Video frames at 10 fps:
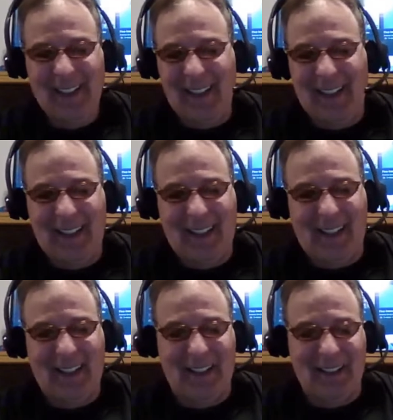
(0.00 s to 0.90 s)

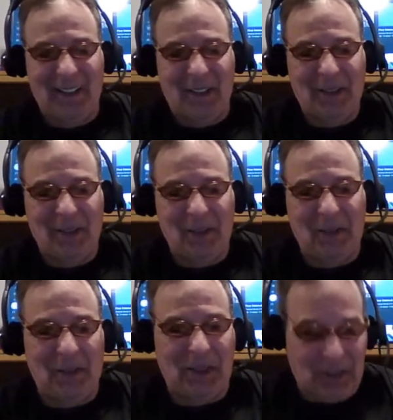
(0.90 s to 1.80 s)
I don't know. The
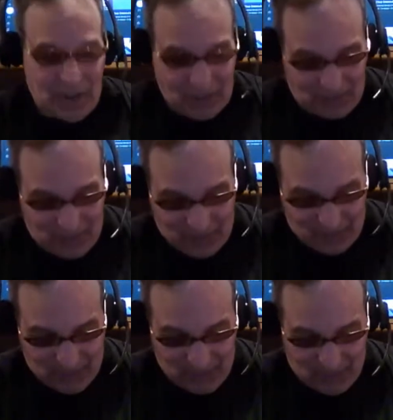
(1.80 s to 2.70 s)
world is
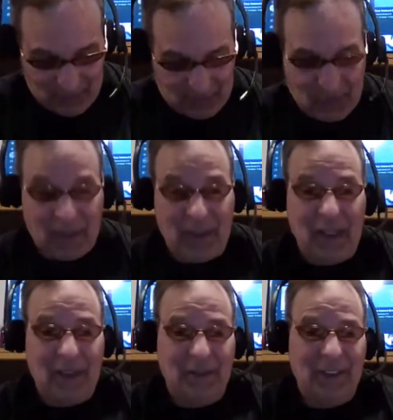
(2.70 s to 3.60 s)
really turning
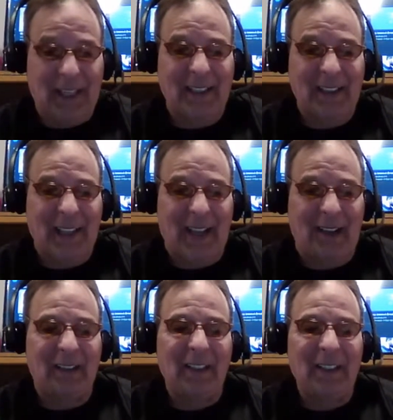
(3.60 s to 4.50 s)
upside
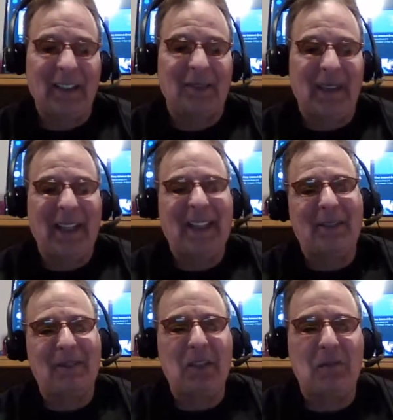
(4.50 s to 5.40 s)
down. It's
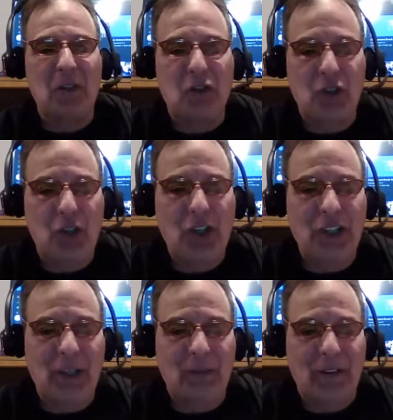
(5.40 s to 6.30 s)
making me
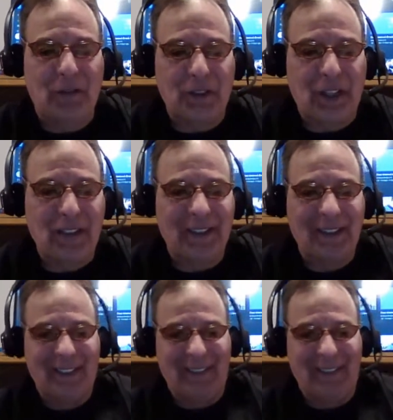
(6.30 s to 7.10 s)
mashugana, my friend.